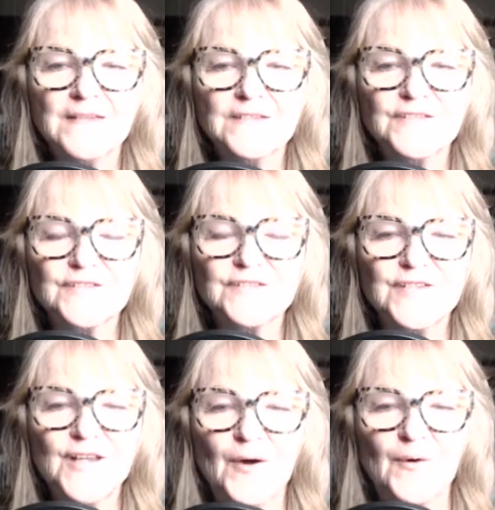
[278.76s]

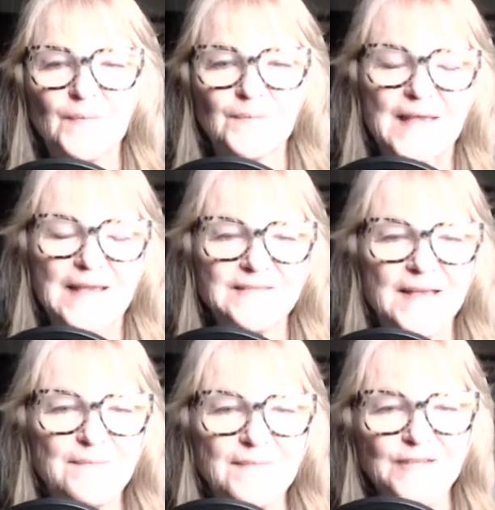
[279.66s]
So as I
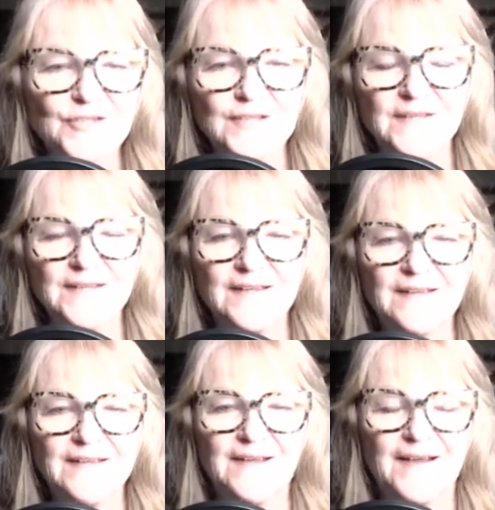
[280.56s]
mentioned
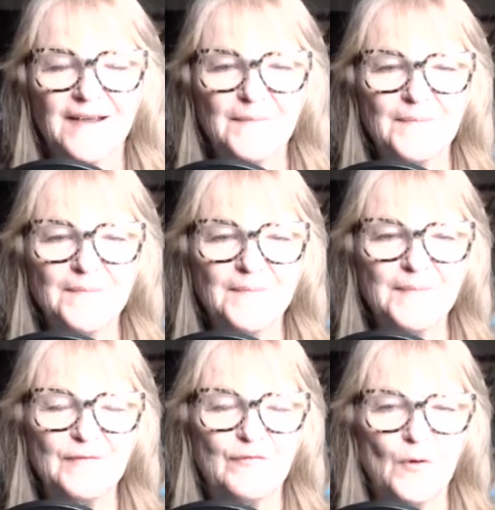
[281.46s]

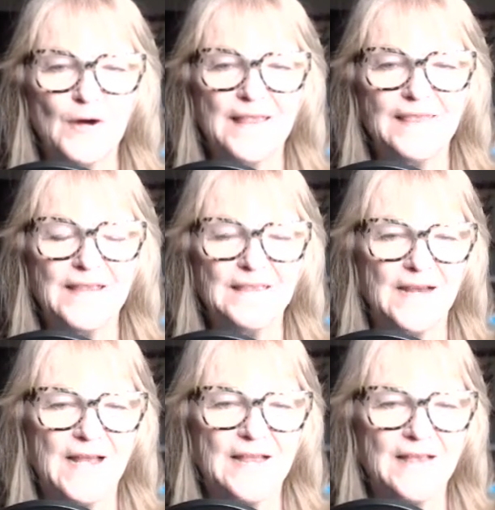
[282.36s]
before, I think that
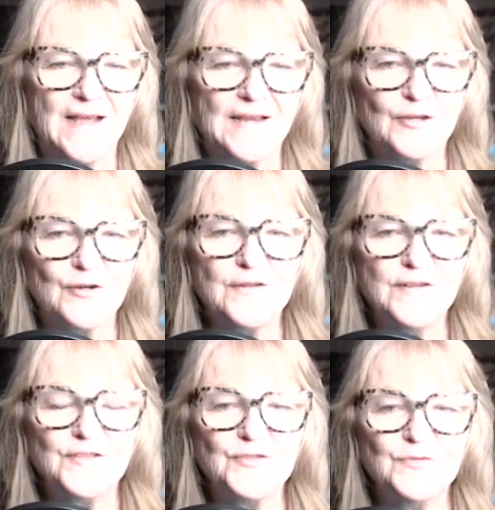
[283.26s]
I learned
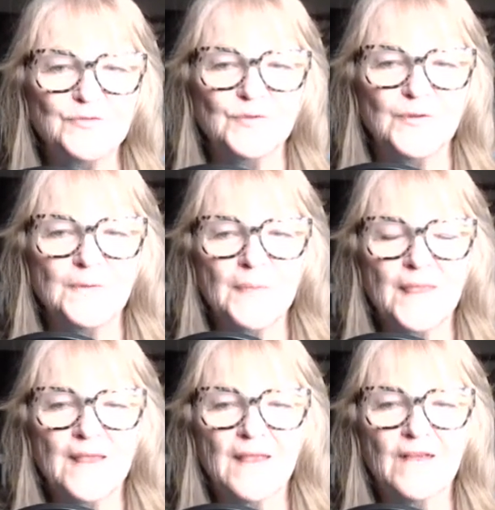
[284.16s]
this tool
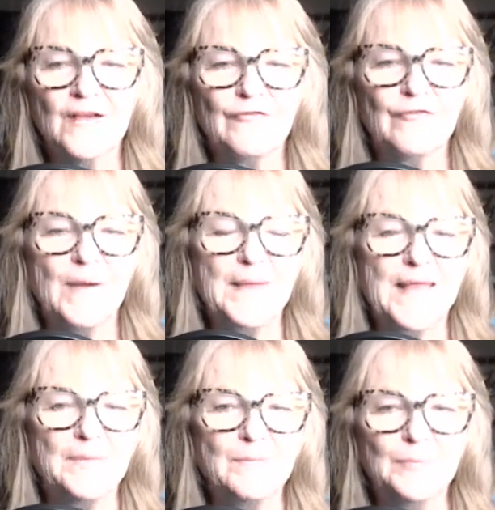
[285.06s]
from
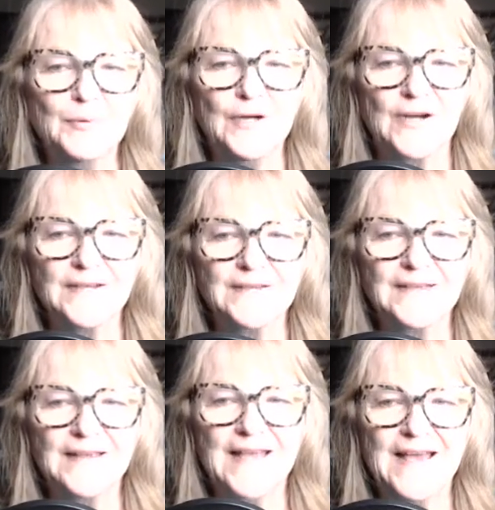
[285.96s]
a book,
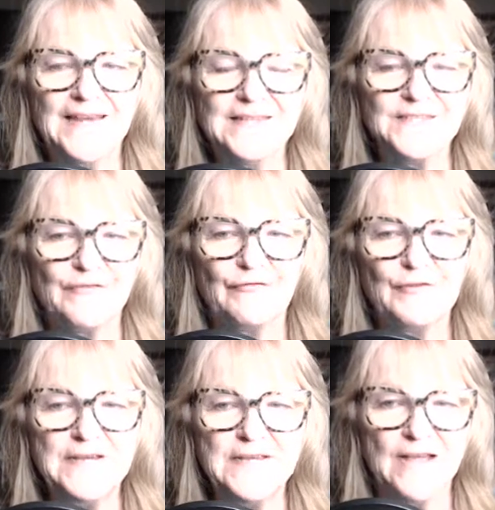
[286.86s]
and it's a
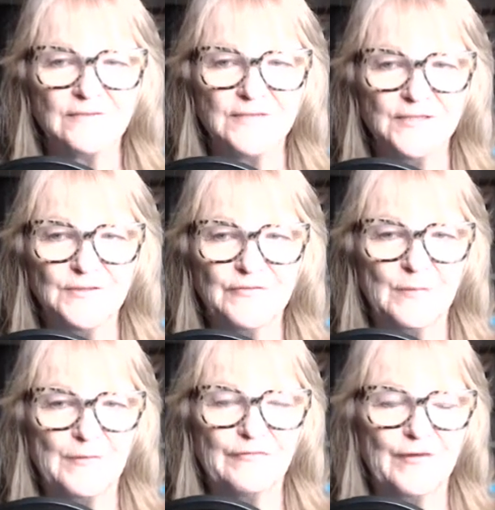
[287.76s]
free download
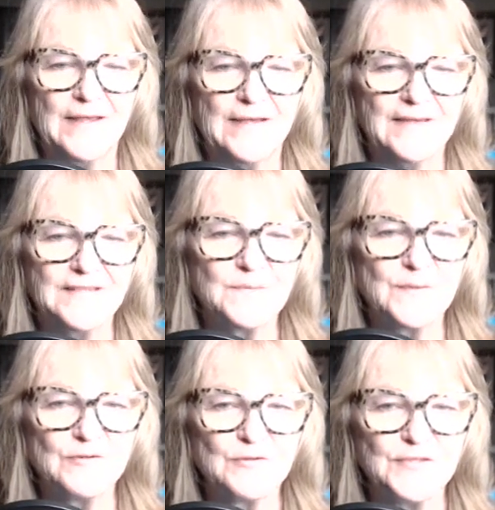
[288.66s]
from a friend and
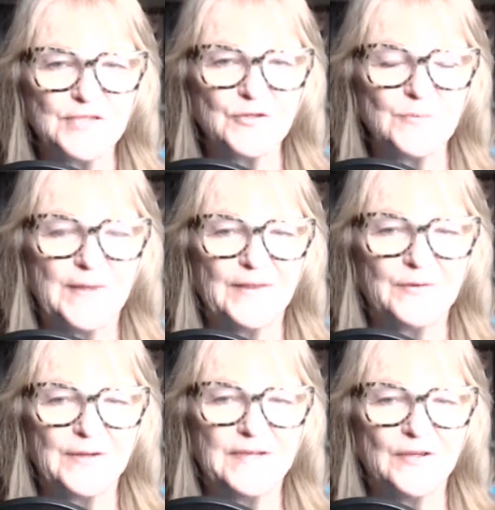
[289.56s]
spiritual teacher, Beth
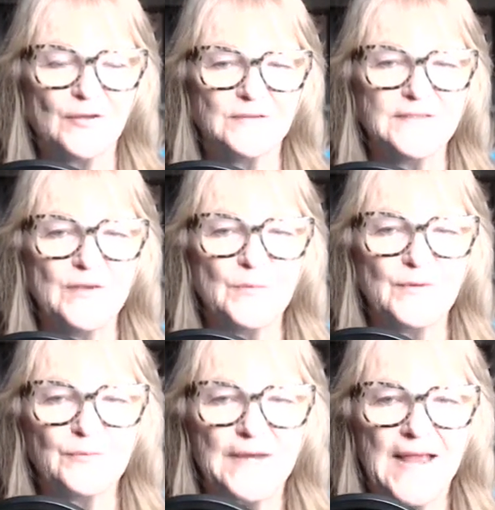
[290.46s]
Green, called Living
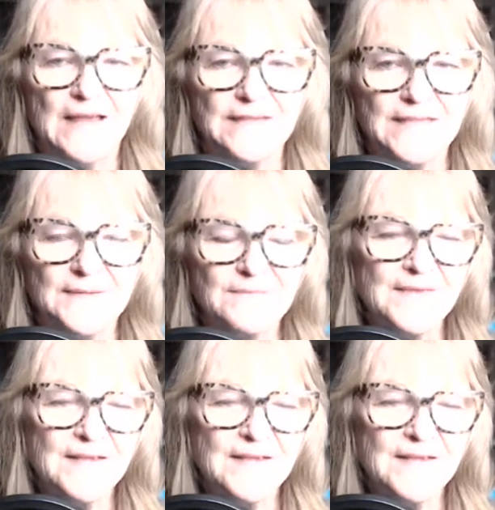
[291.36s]
with Reality.